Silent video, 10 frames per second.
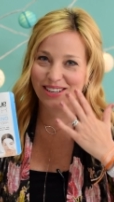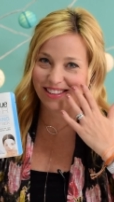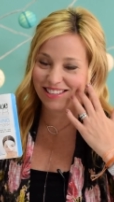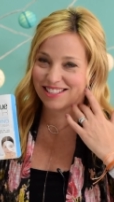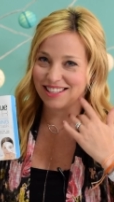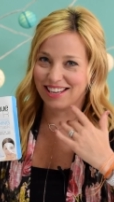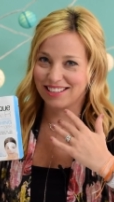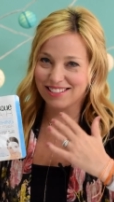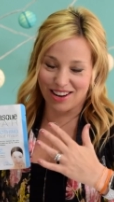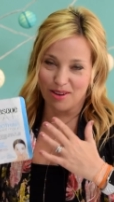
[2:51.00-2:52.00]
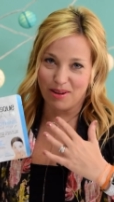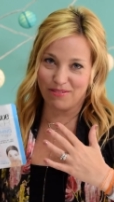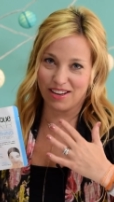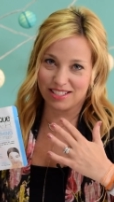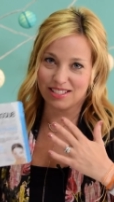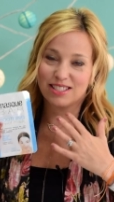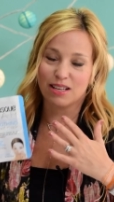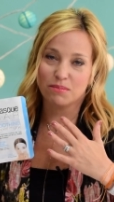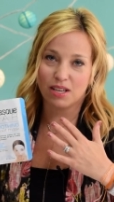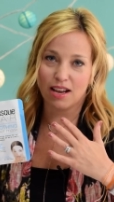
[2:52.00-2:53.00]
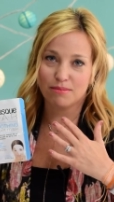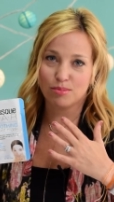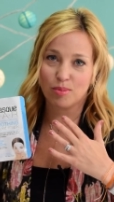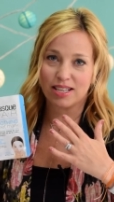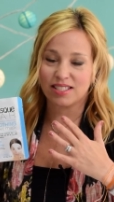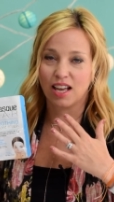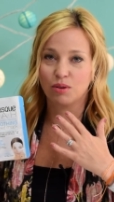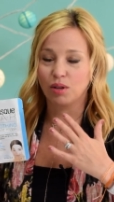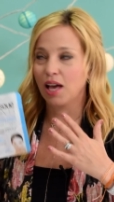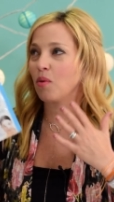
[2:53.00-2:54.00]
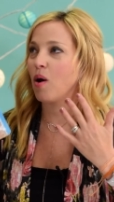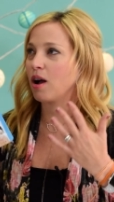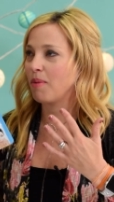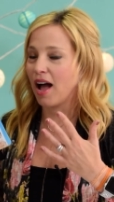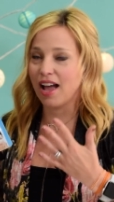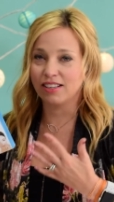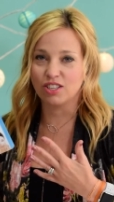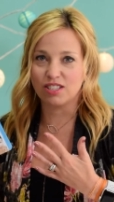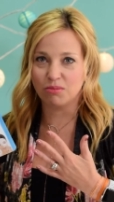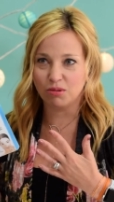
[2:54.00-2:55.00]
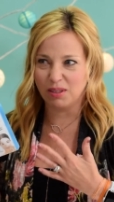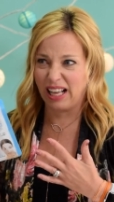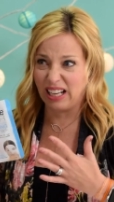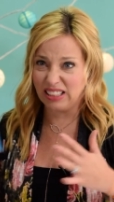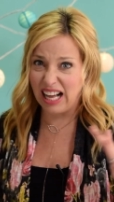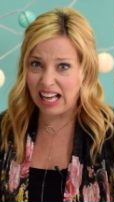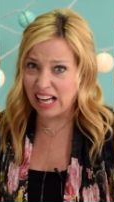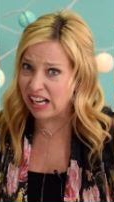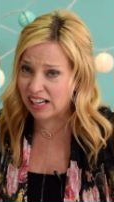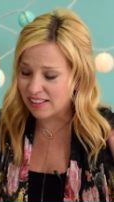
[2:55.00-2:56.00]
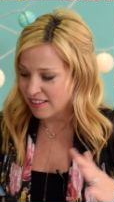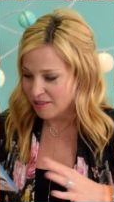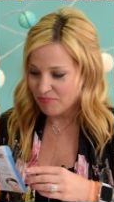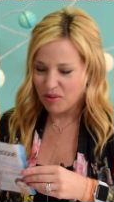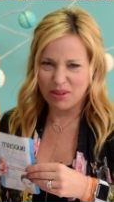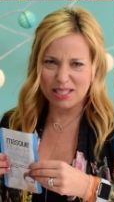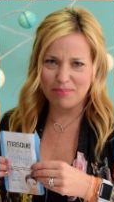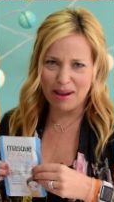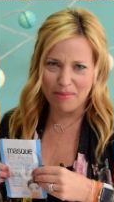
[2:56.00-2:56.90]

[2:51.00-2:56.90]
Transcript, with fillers: one of these things on my face and sometimes my son will like walk by and he'll see me and be like, oh, ah! what is my